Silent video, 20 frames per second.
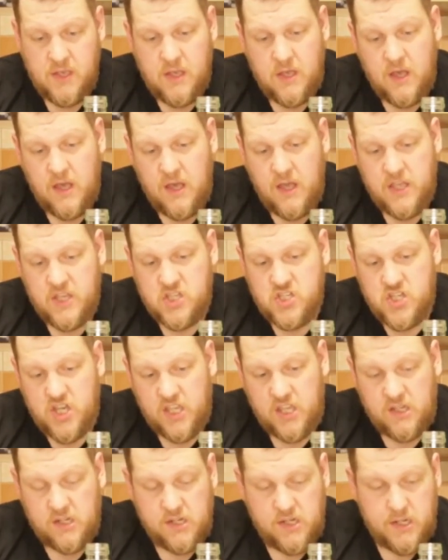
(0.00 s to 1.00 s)
I
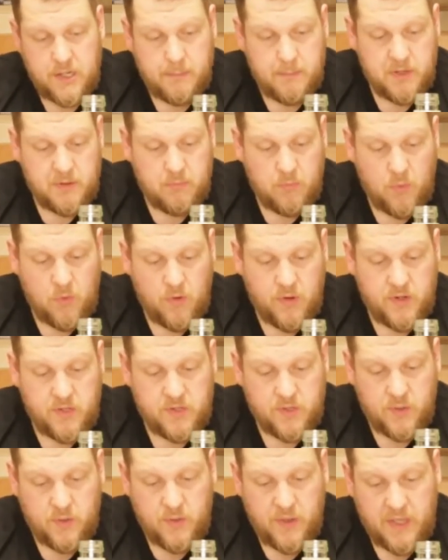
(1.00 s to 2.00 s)
check it a little bit more
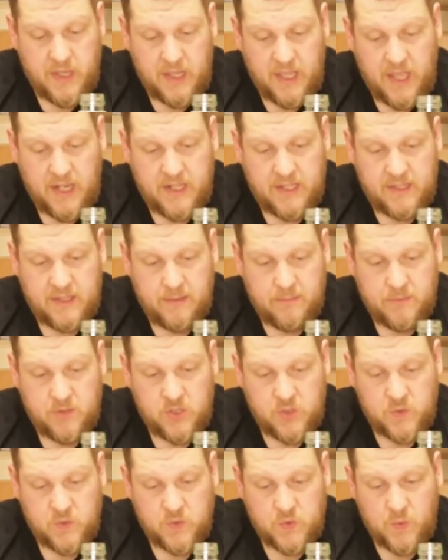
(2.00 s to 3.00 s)
so I get some
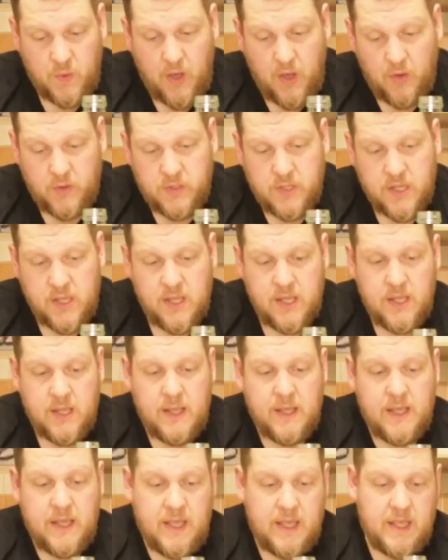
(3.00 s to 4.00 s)
CO2 out.
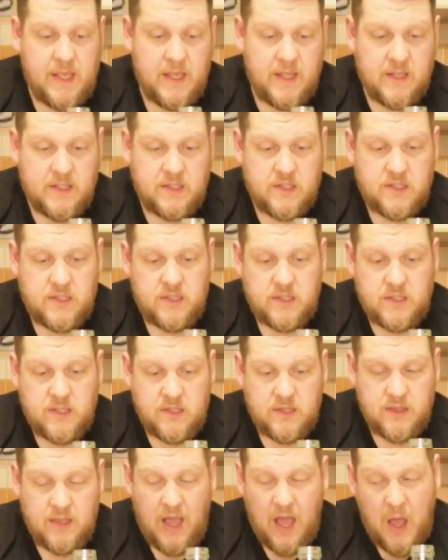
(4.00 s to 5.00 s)
It's
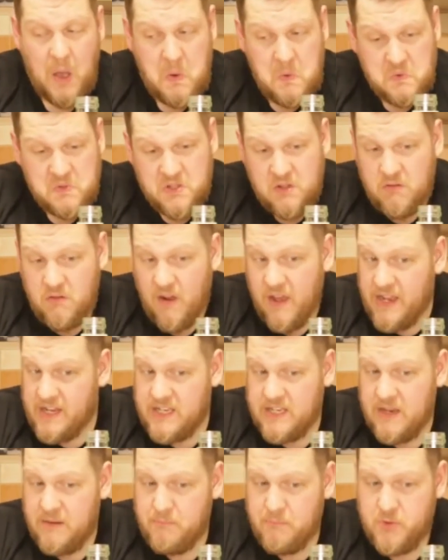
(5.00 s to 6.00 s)
now the right
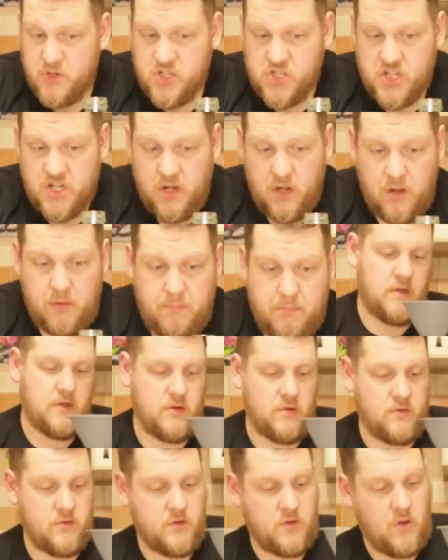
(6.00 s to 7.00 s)
temperature. I
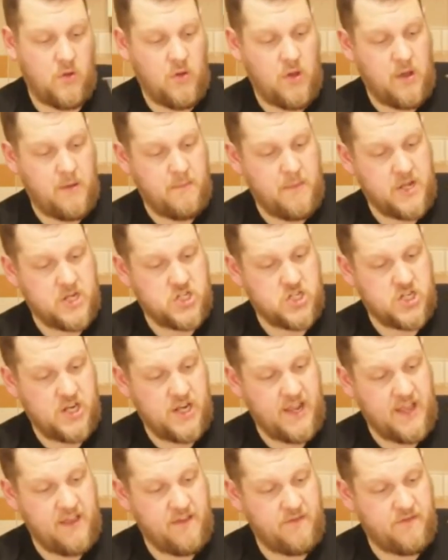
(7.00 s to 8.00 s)
don't know how much
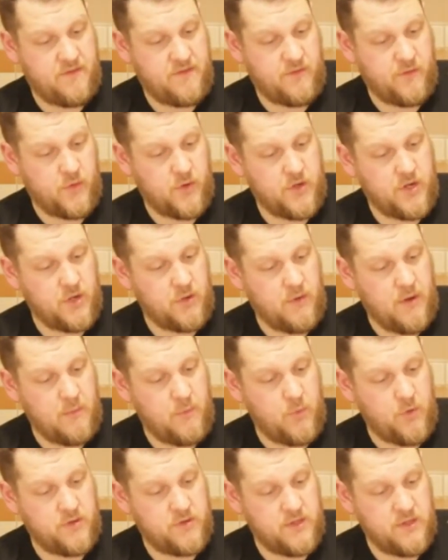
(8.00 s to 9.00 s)
left. 40 gram
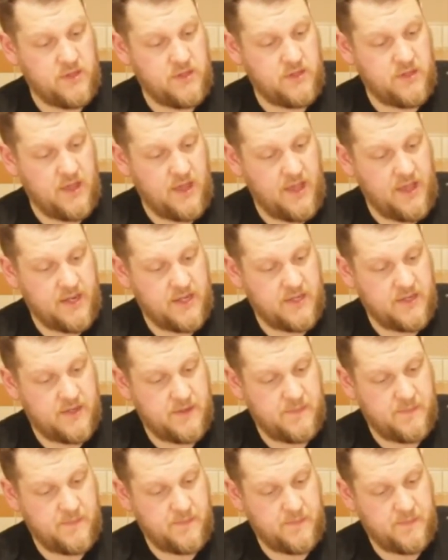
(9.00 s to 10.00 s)
was inside.
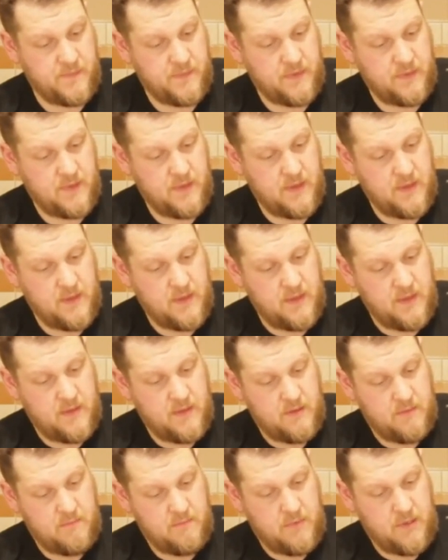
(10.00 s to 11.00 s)

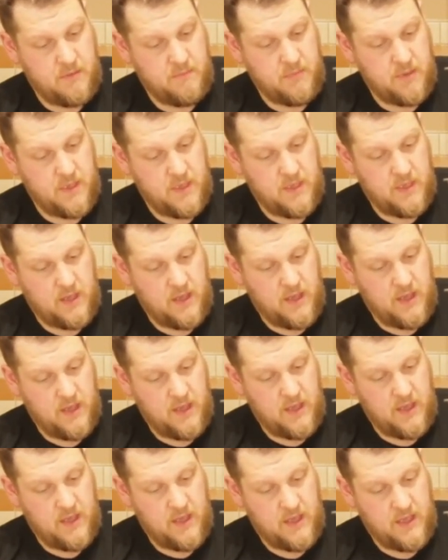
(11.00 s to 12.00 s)
Maybe
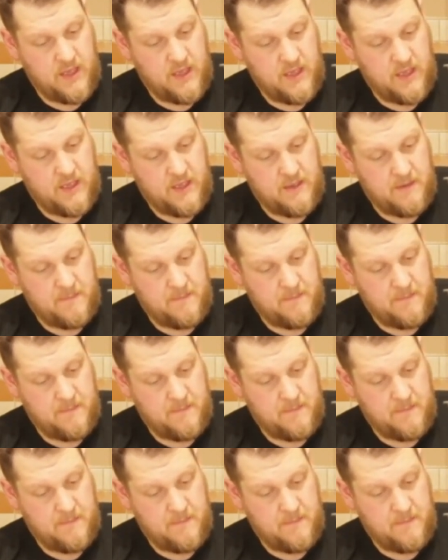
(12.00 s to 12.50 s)
I...